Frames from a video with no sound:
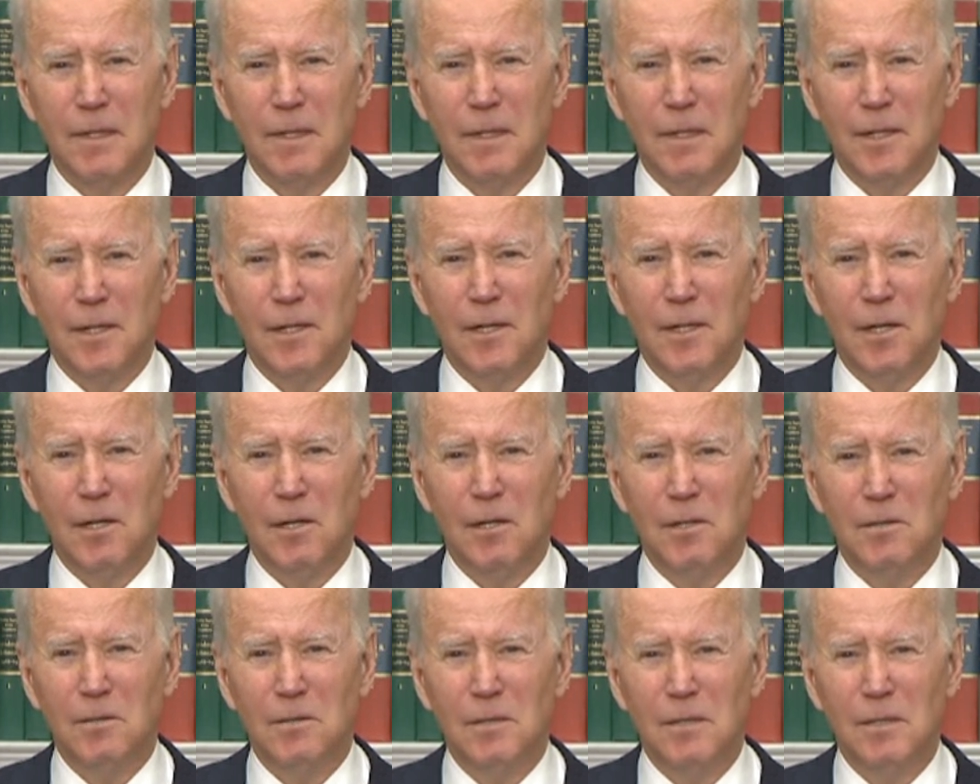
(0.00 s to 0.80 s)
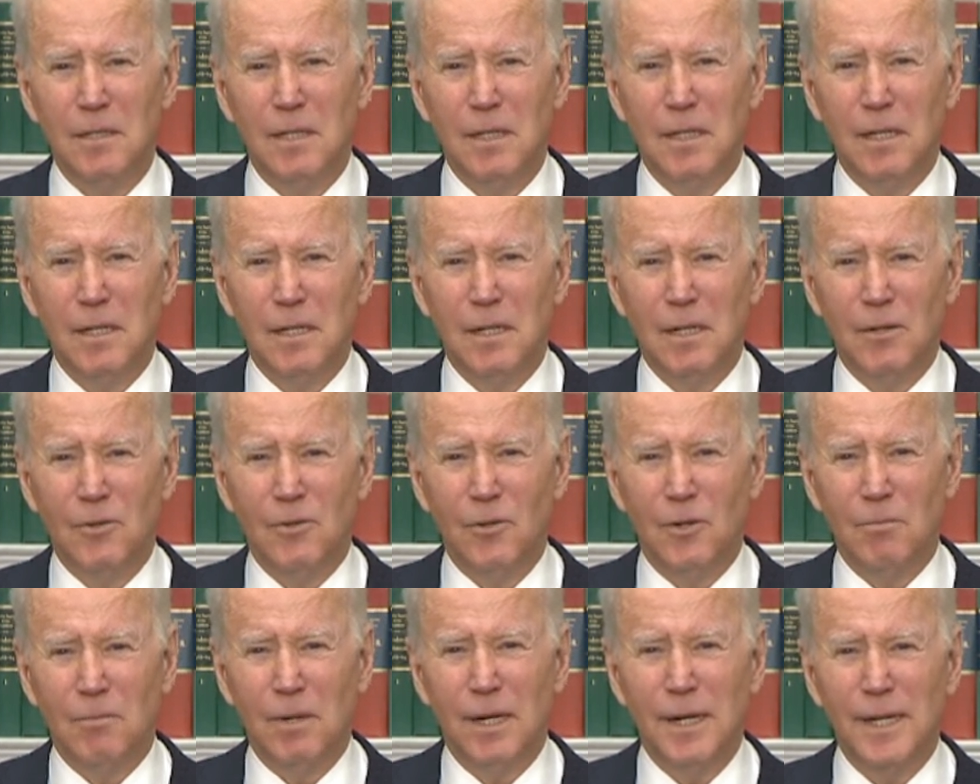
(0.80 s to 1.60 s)
You know,
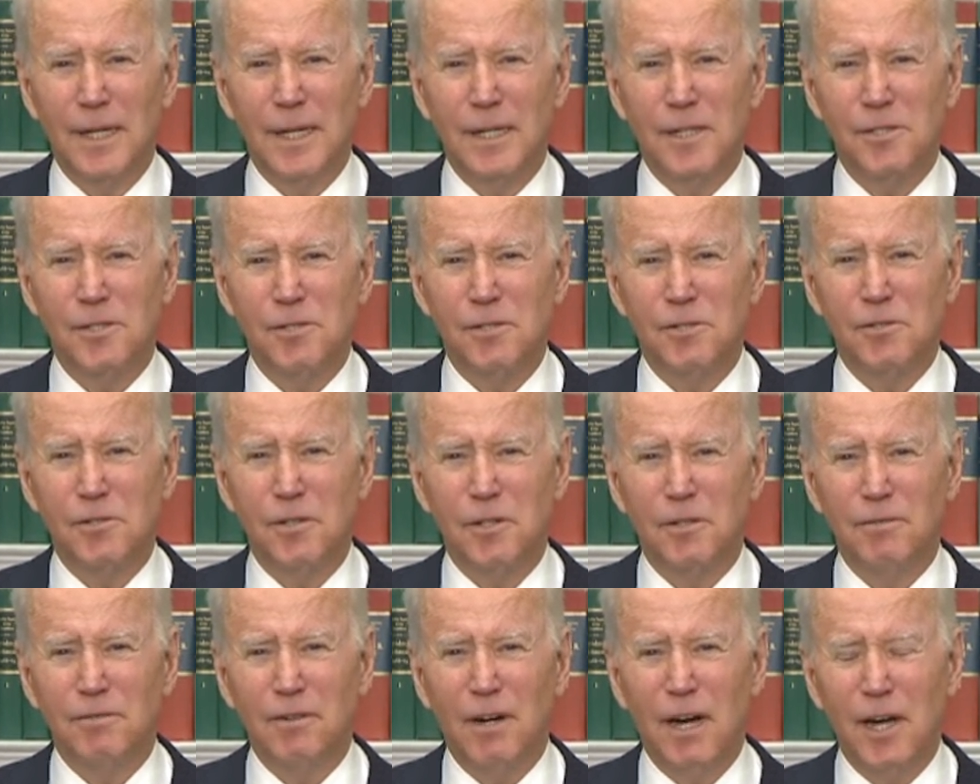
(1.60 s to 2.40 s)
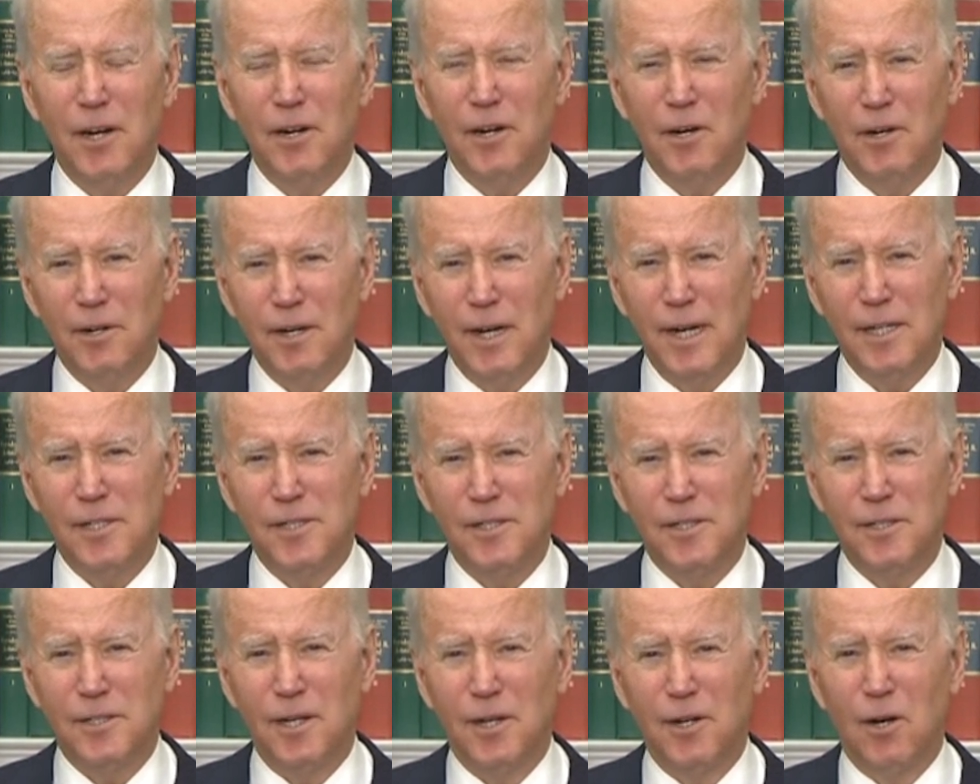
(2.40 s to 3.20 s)
there are many issues that divide our
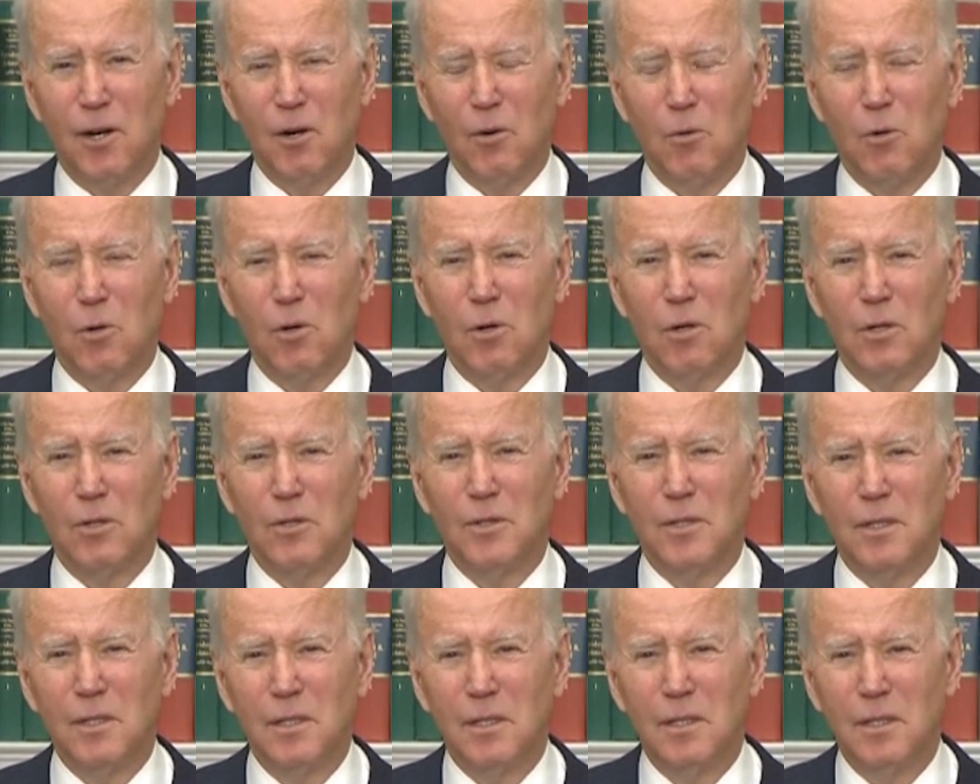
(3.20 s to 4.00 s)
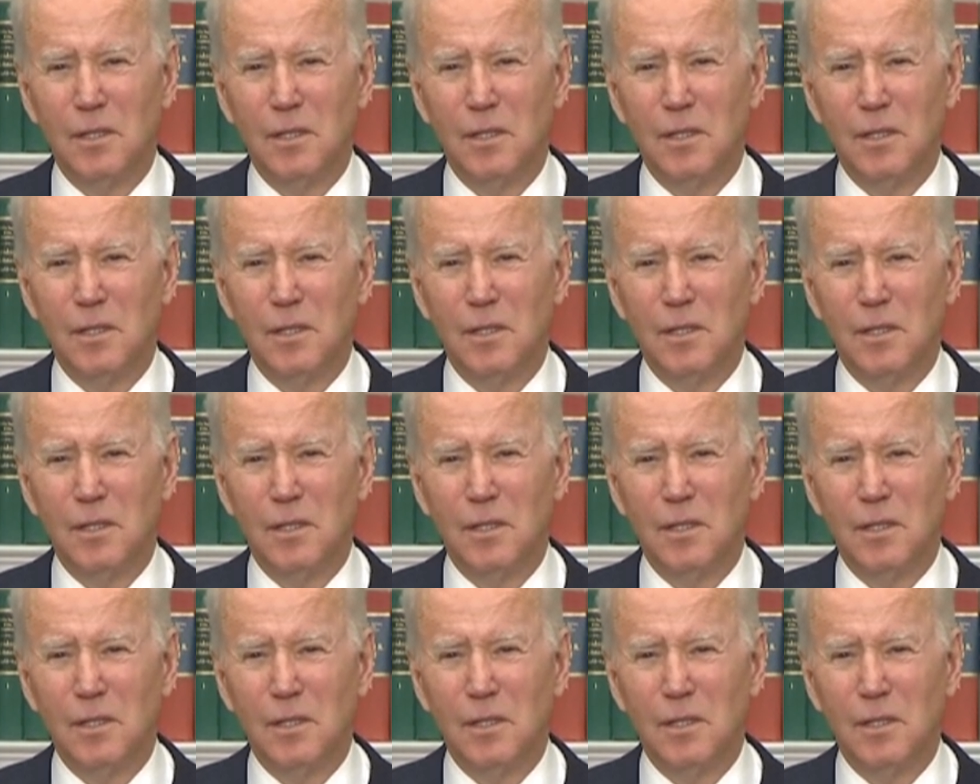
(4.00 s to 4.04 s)
nation and our world,